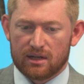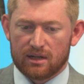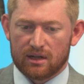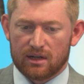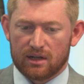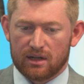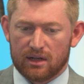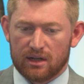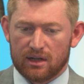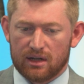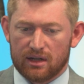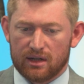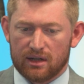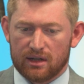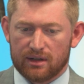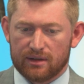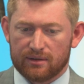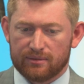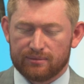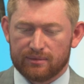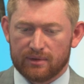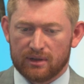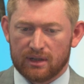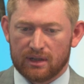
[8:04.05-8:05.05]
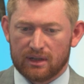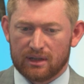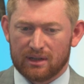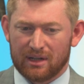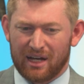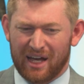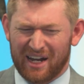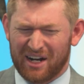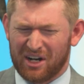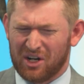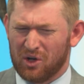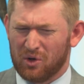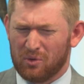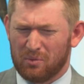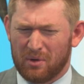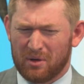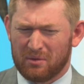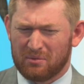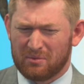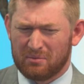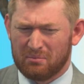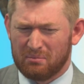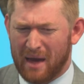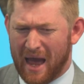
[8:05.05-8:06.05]
I don't
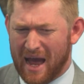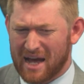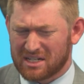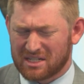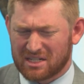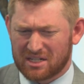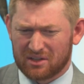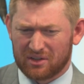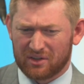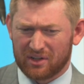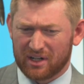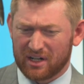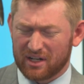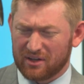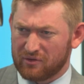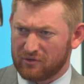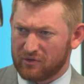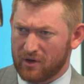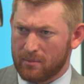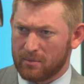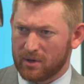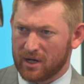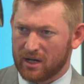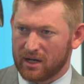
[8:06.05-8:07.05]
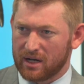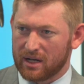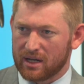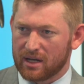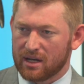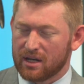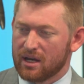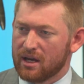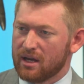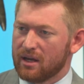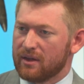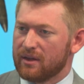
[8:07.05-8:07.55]
know, masculinity, femininity,